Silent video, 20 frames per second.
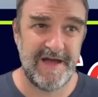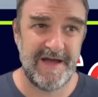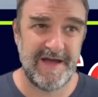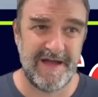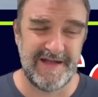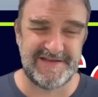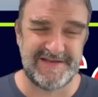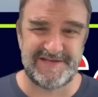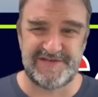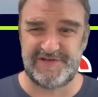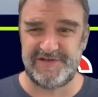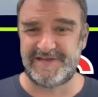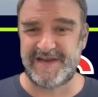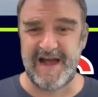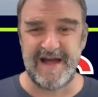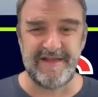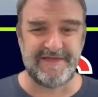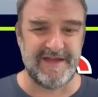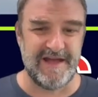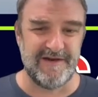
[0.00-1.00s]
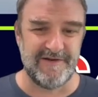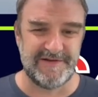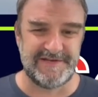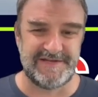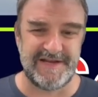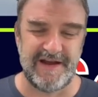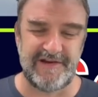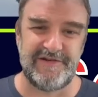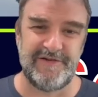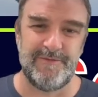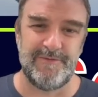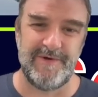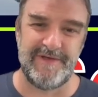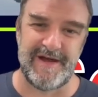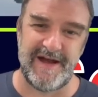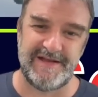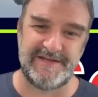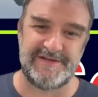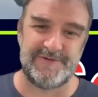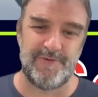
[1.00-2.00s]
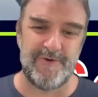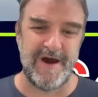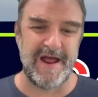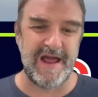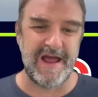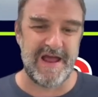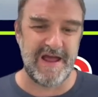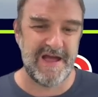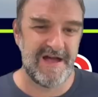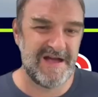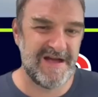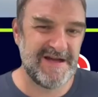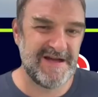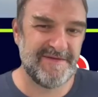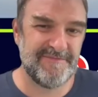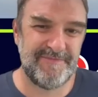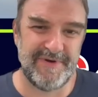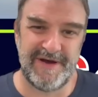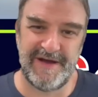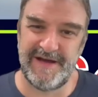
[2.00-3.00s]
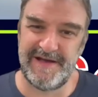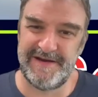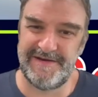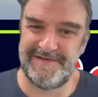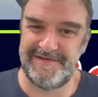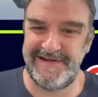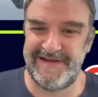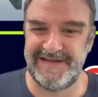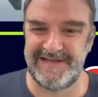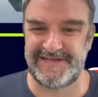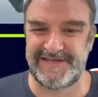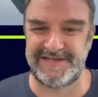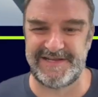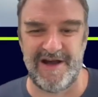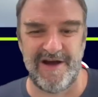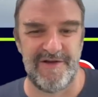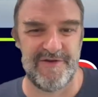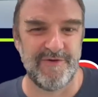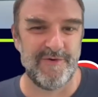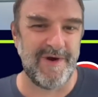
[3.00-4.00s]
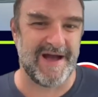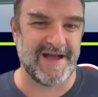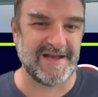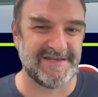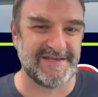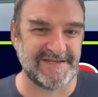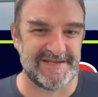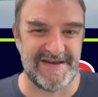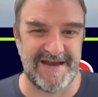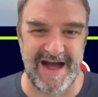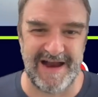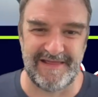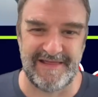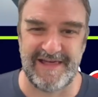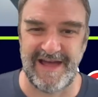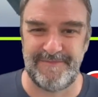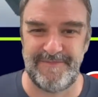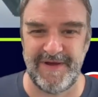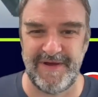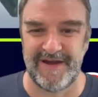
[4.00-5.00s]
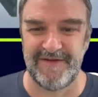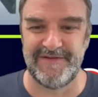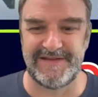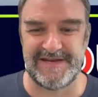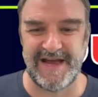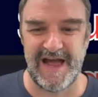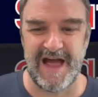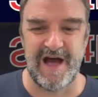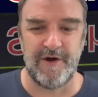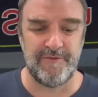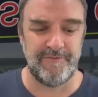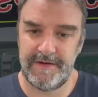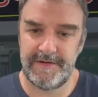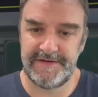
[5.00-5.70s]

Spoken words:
It's just got the intersection with I-20, but it's otherwise not that big of a town.